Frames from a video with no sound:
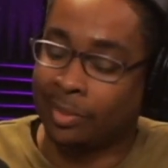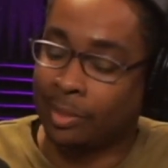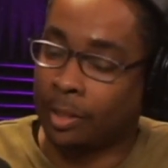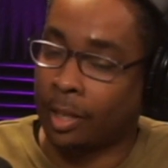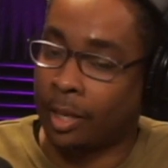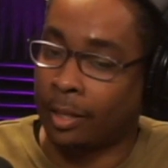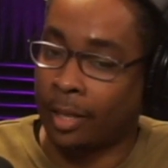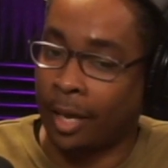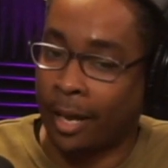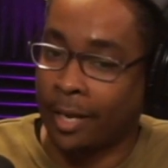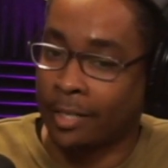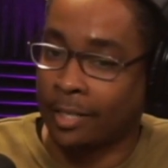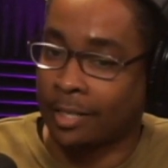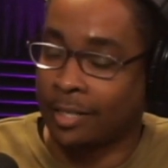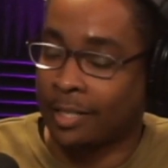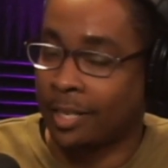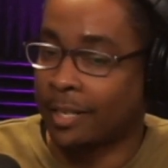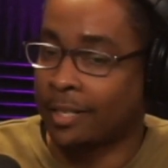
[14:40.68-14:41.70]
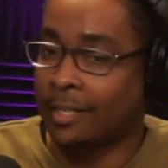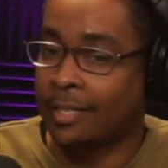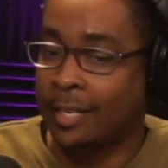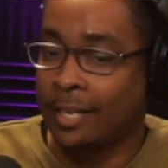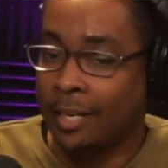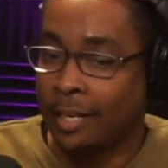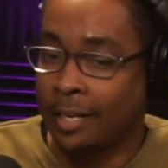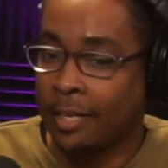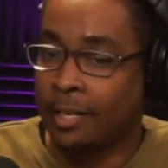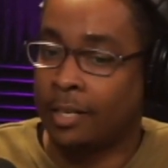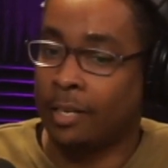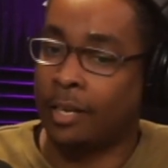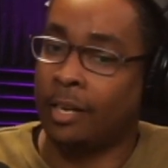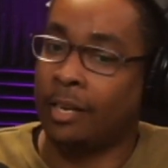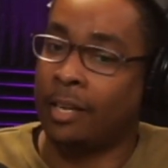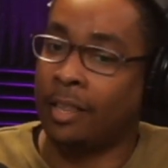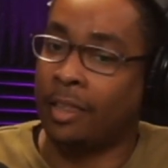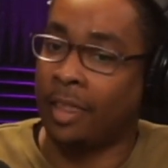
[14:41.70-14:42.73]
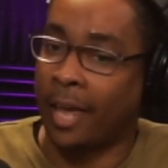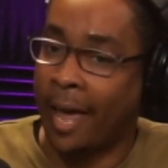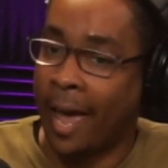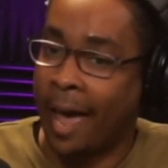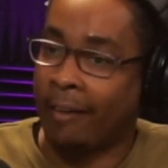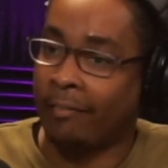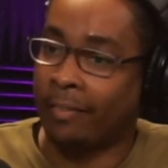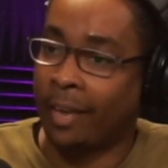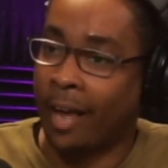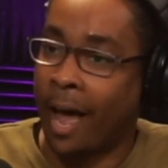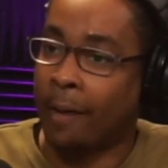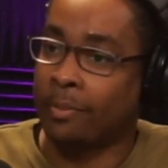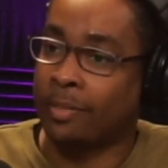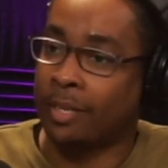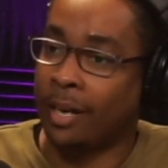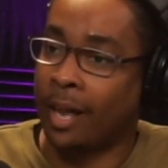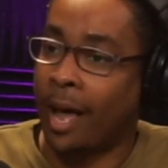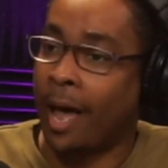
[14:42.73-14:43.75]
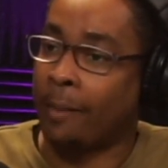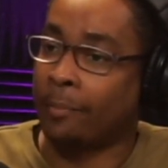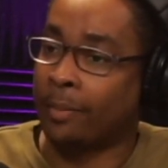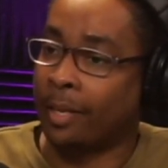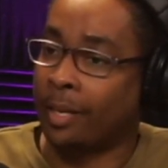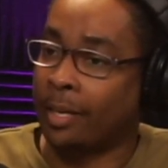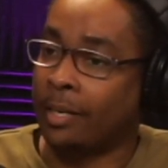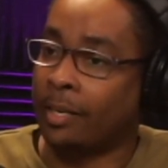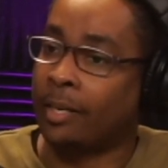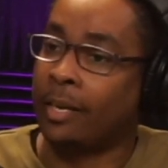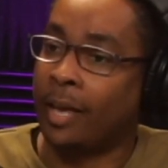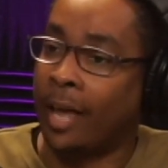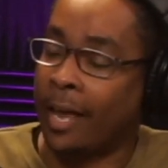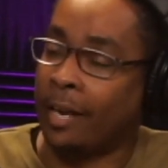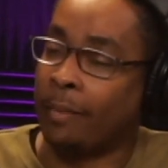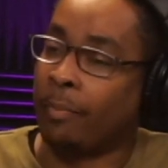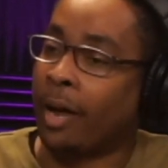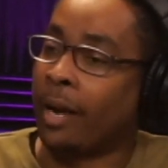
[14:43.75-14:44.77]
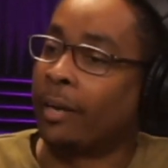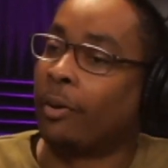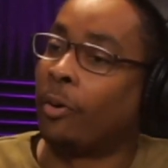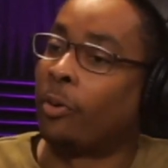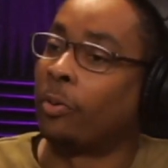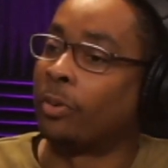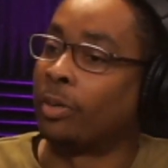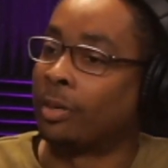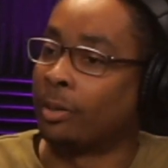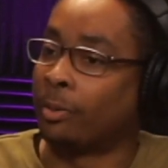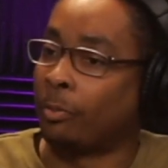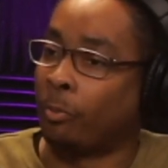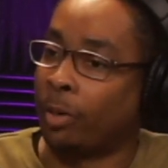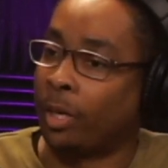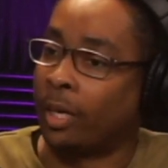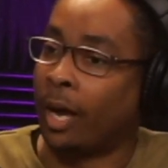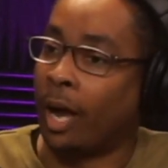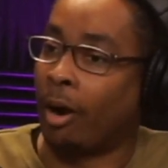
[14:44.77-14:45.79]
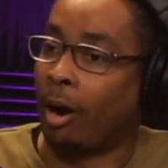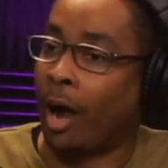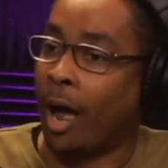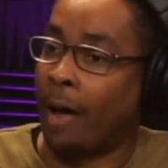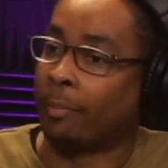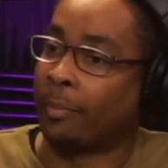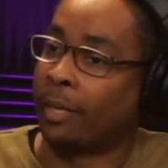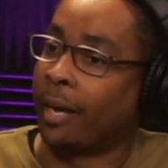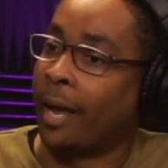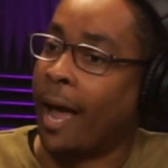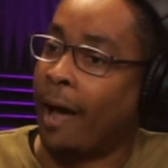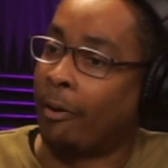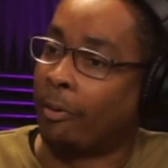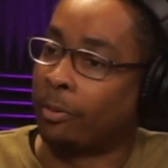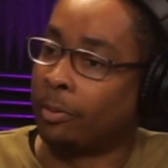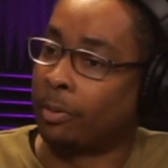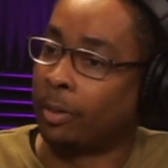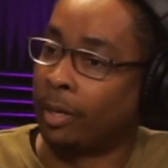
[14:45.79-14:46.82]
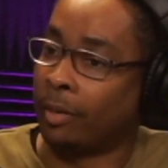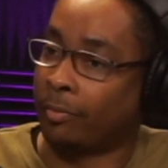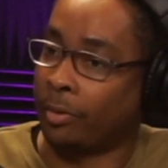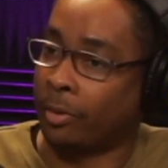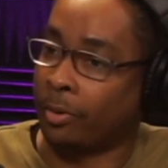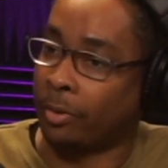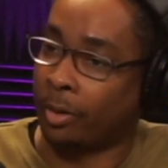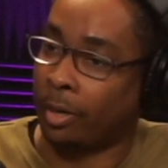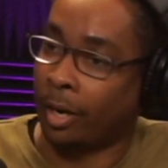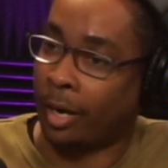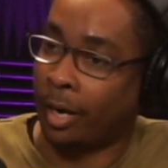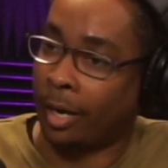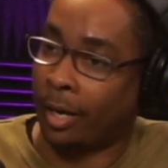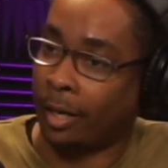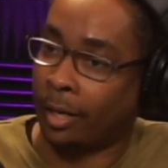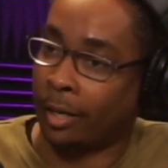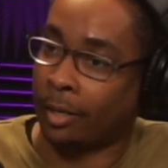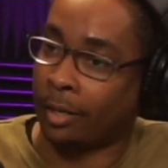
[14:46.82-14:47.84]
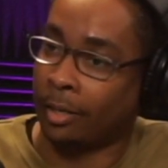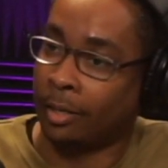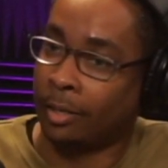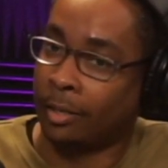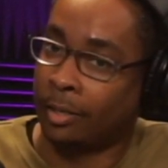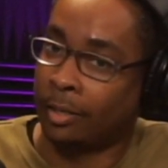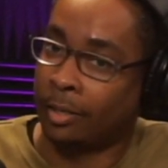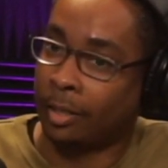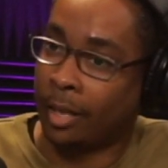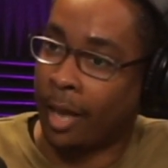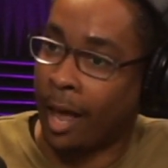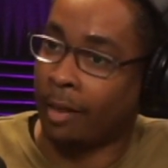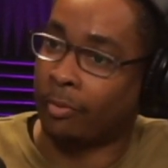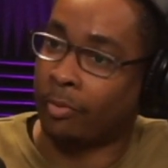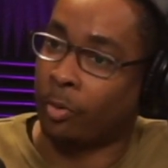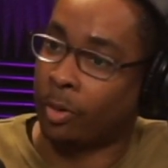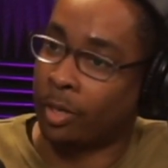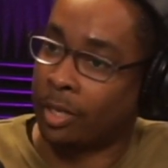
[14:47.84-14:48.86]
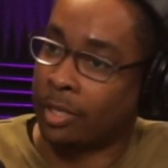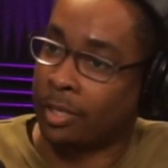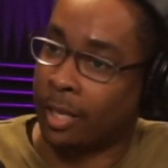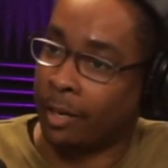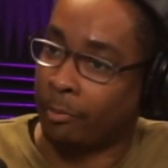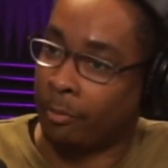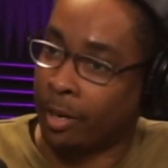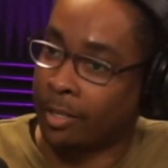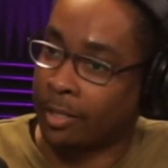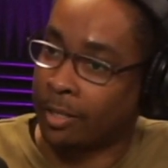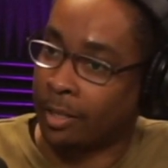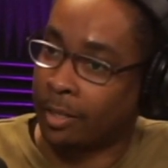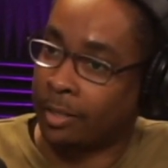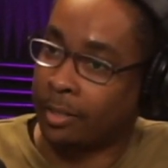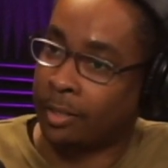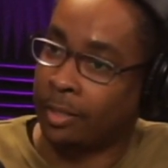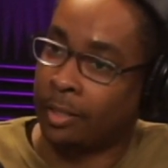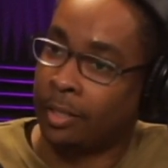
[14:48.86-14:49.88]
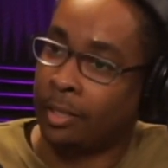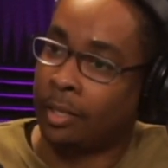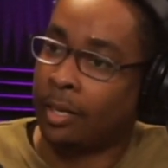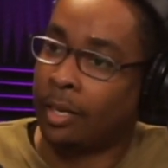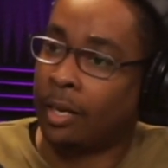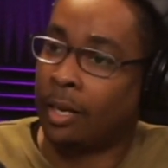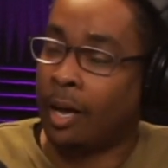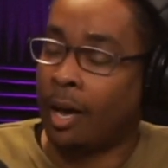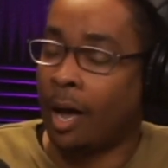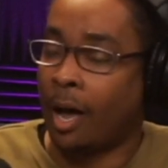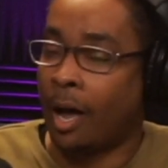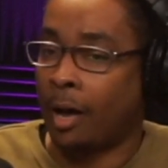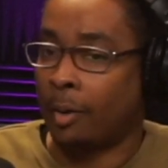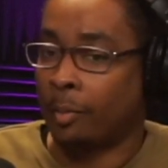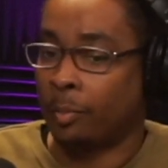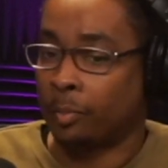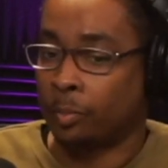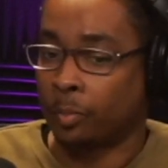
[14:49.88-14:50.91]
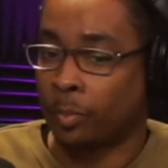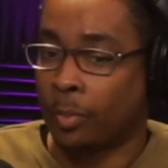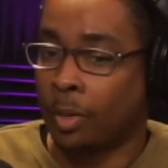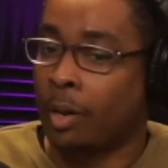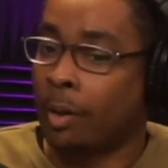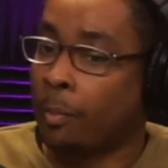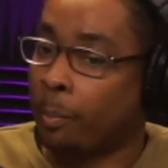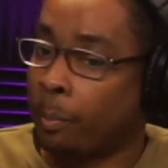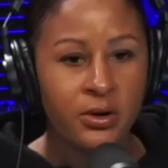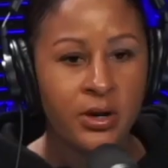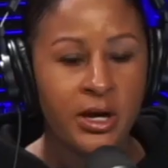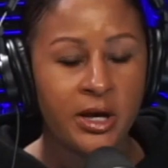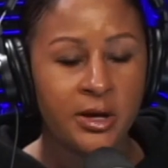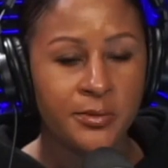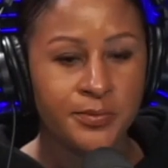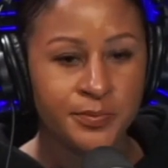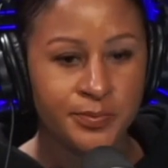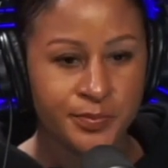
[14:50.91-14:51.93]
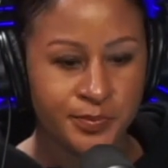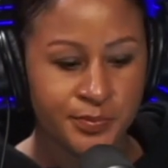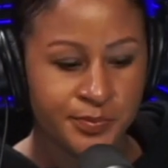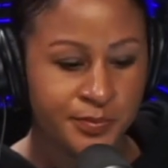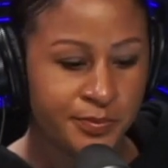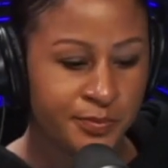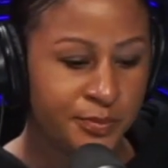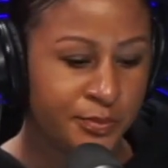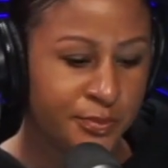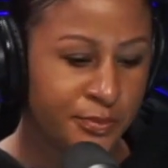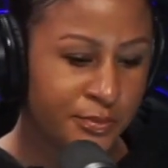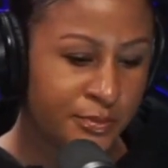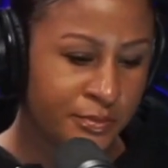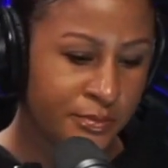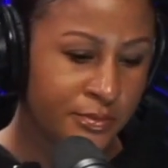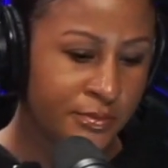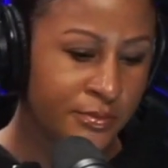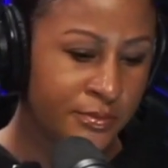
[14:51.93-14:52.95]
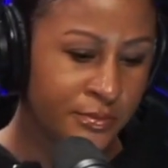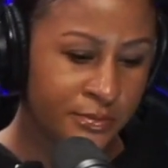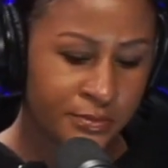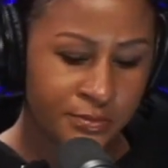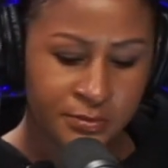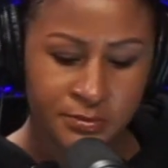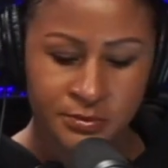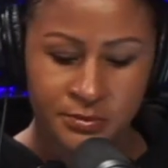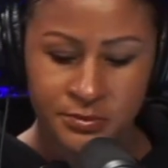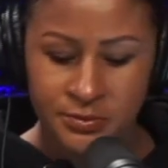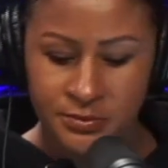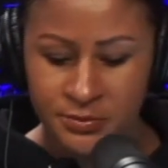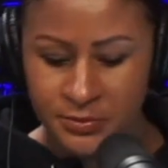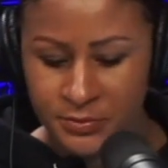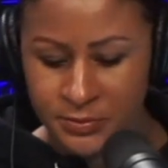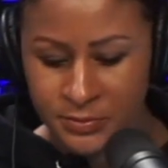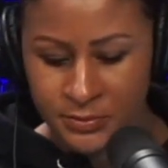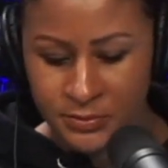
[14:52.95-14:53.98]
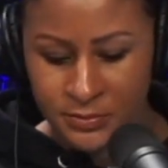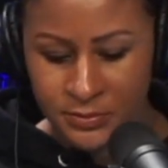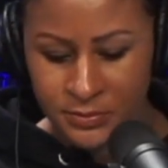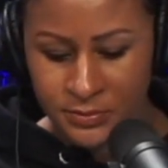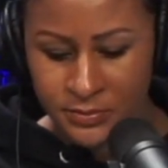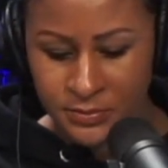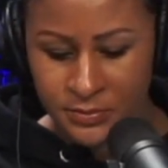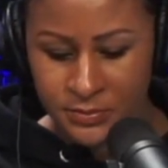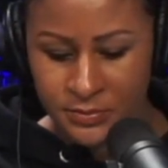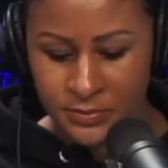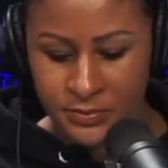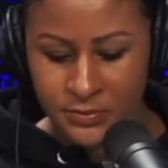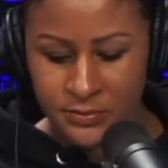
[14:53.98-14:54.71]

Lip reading: think the age is 16. They have the option to opt in. Anybody older, we are opting out if you're a California state resident. But as I stated, across the board, if